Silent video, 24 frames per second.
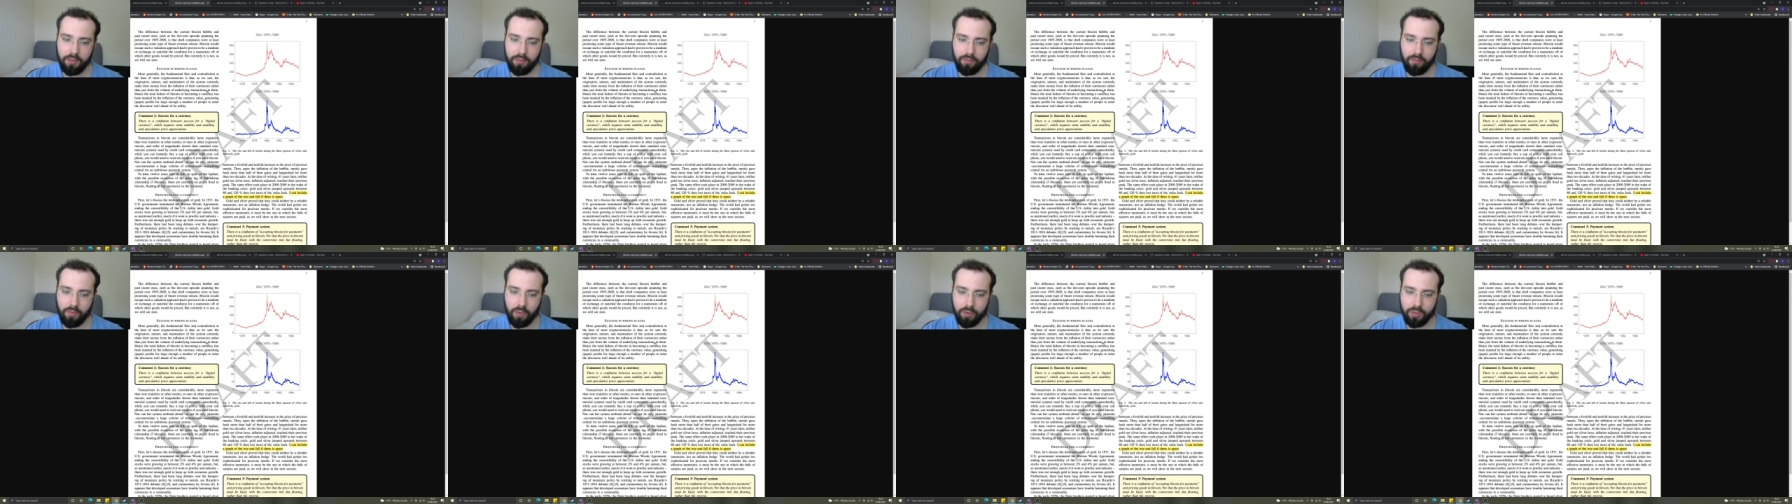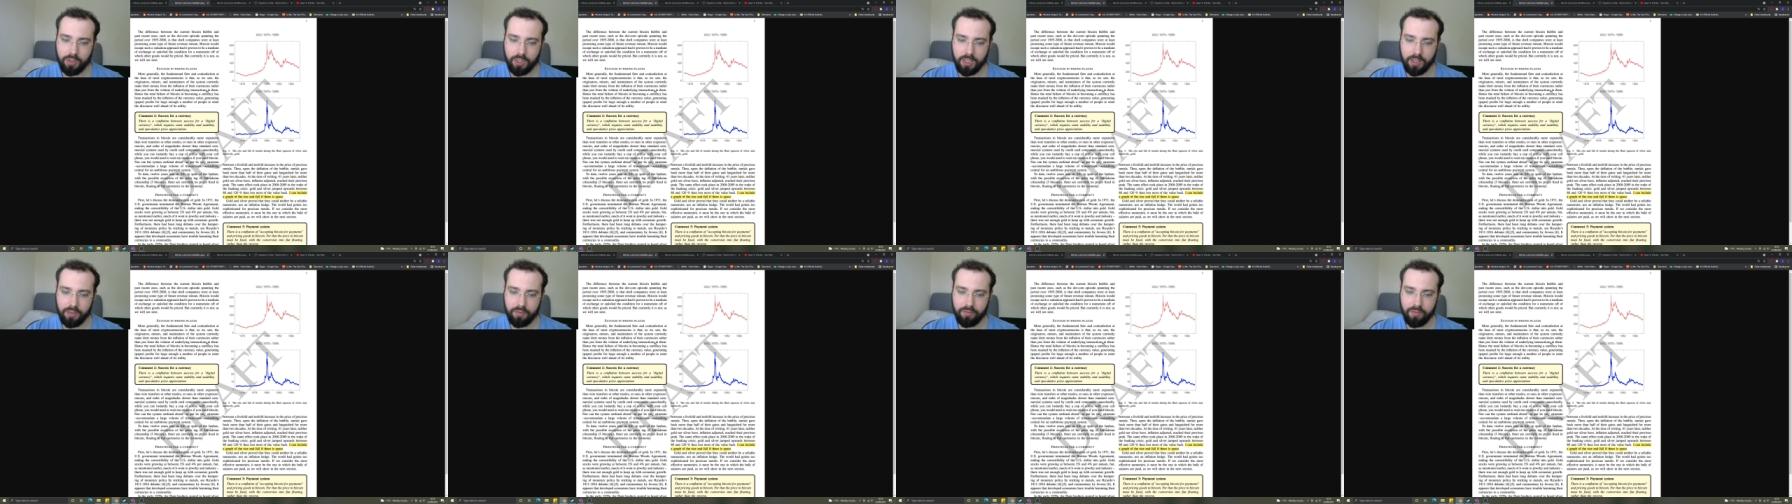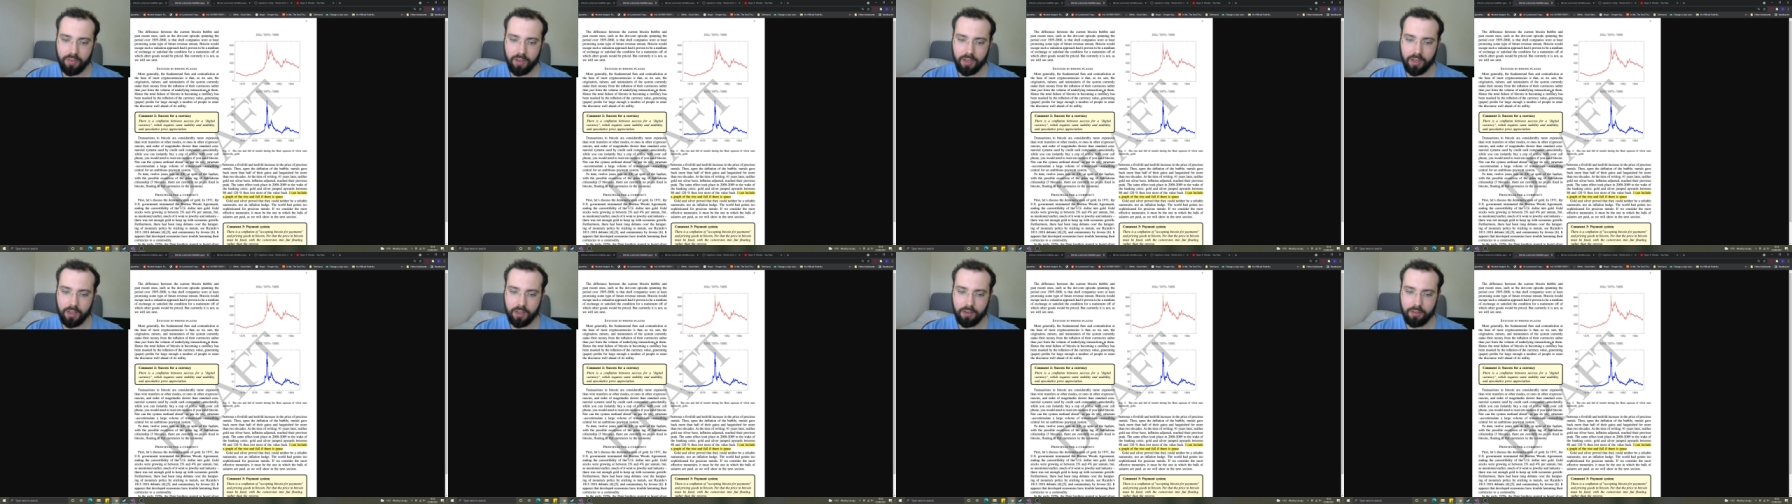floating in
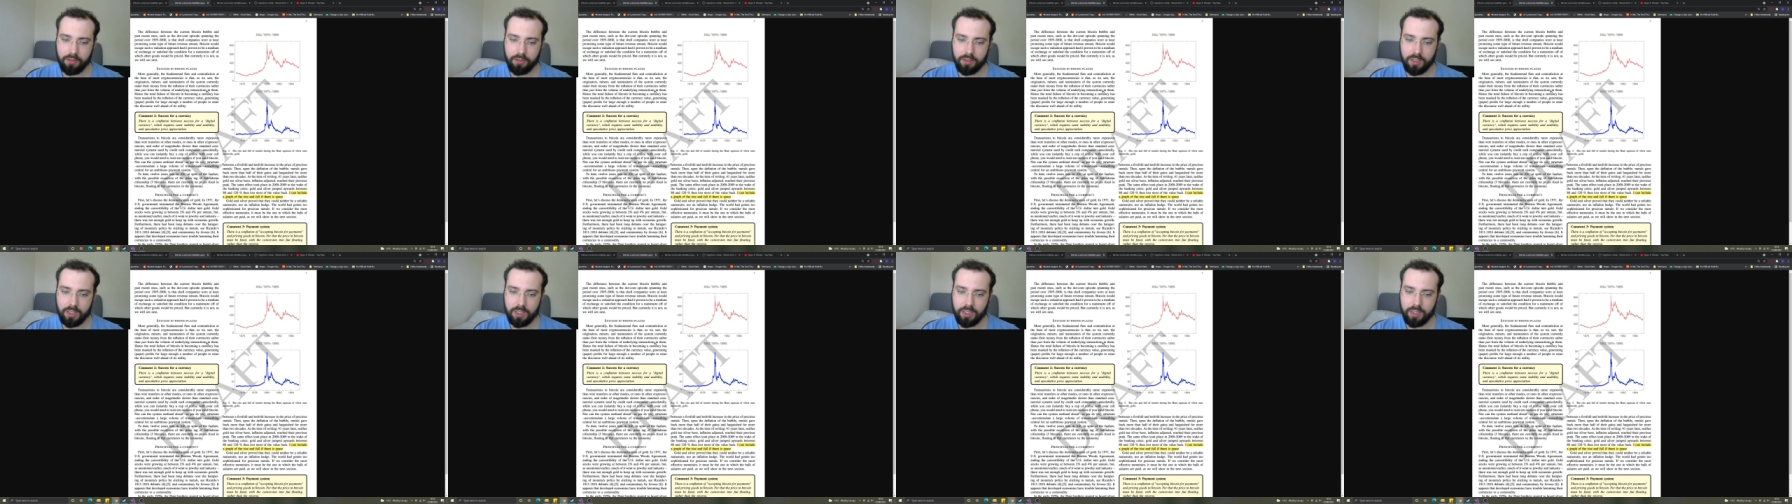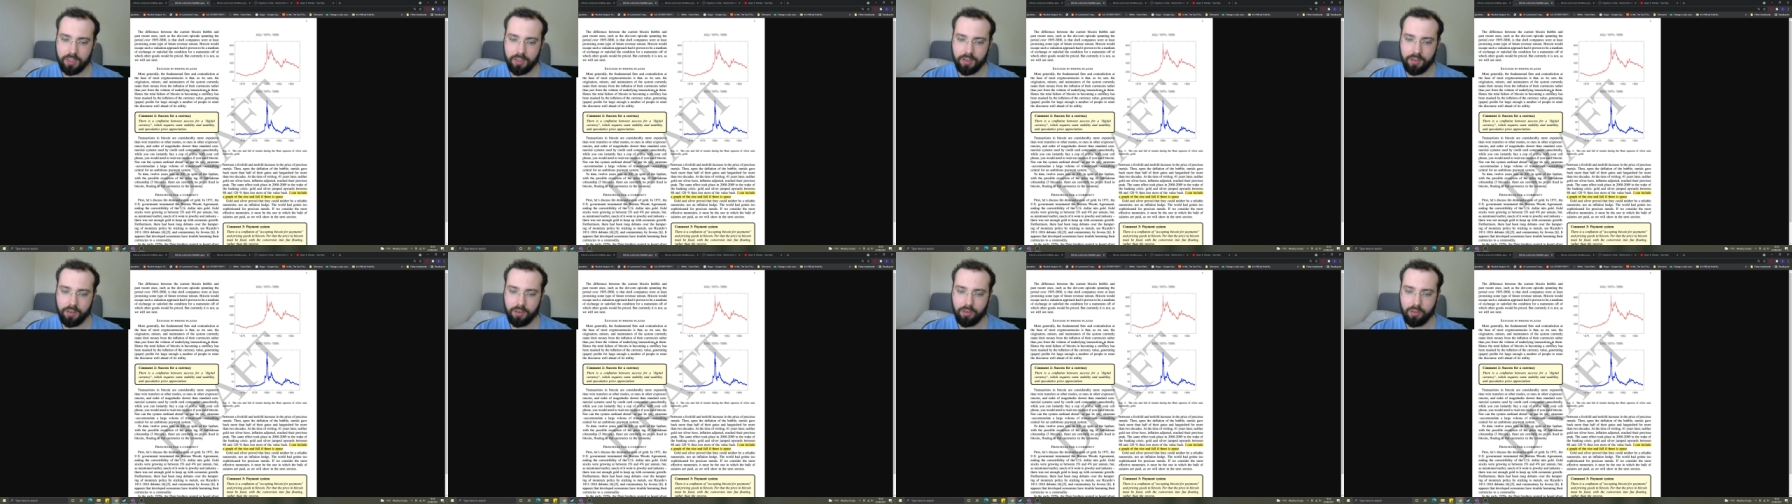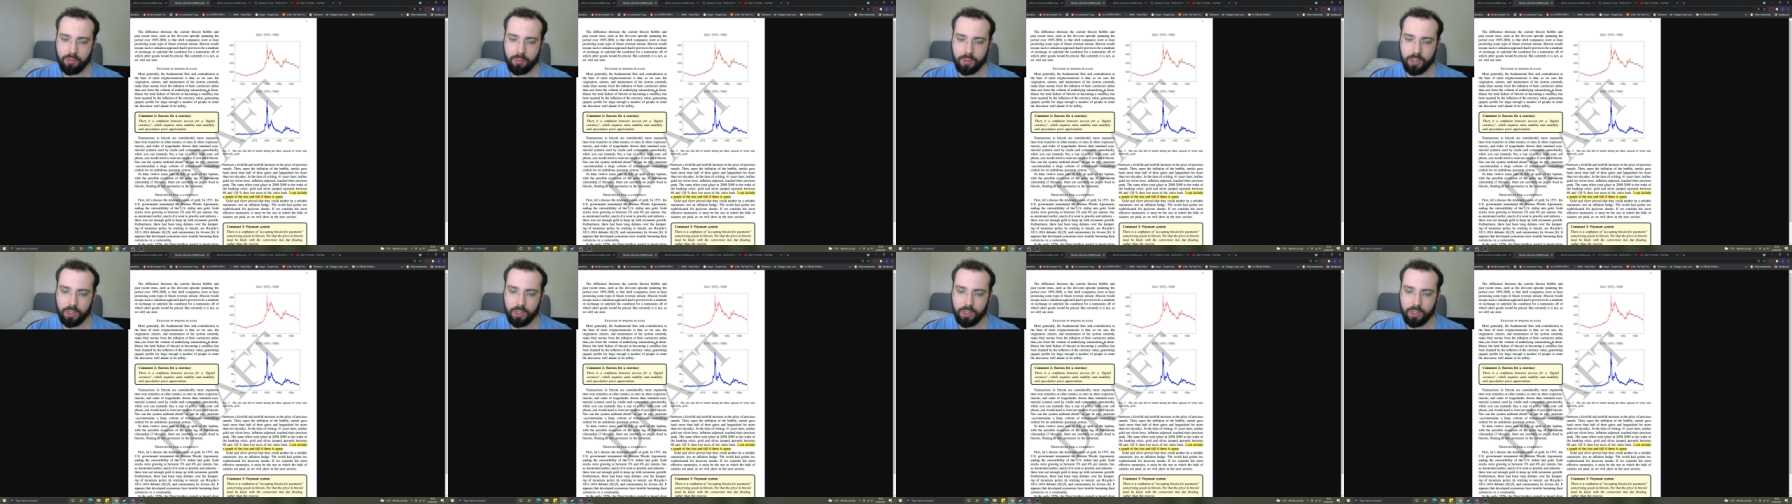fiat currencies in the economy.